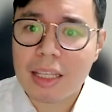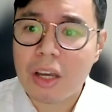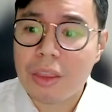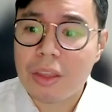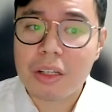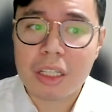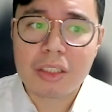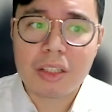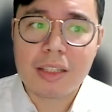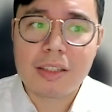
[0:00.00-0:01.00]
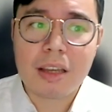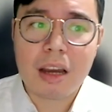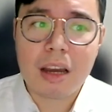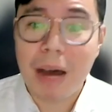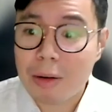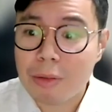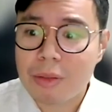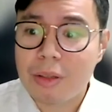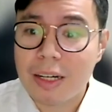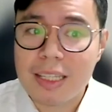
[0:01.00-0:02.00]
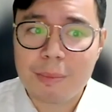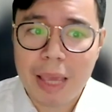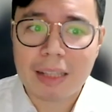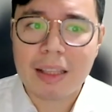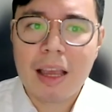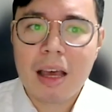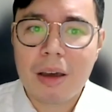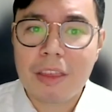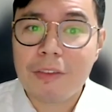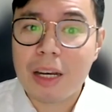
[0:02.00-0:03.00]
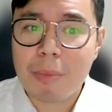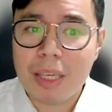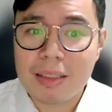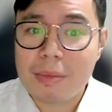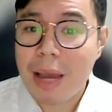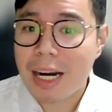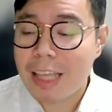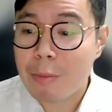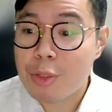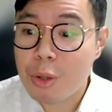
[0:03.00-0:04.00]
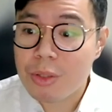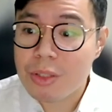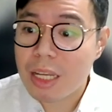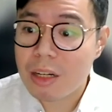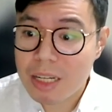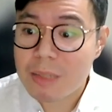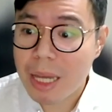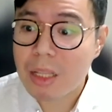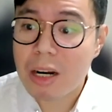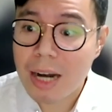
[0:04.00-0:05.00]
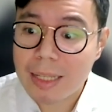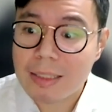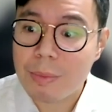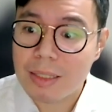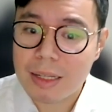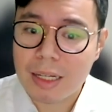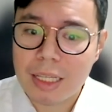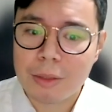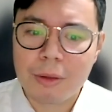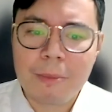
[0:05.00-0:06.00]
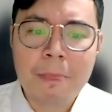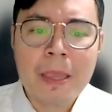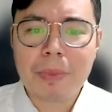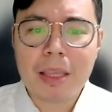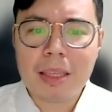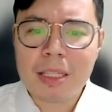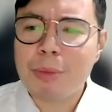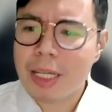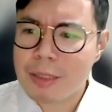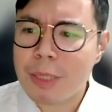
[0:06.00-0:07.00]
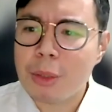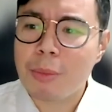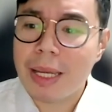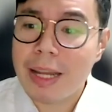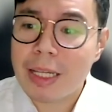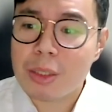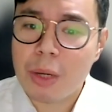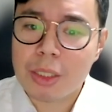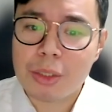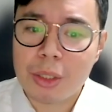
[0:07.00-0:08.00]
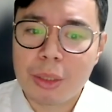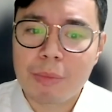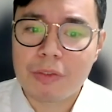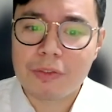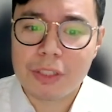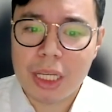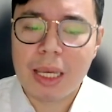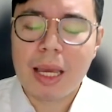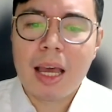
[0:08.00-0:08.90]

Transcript: other countries are bound to respect the Philippines' maritime zones and respect our rights, basically. No, this brings me to my next question, Prof. J.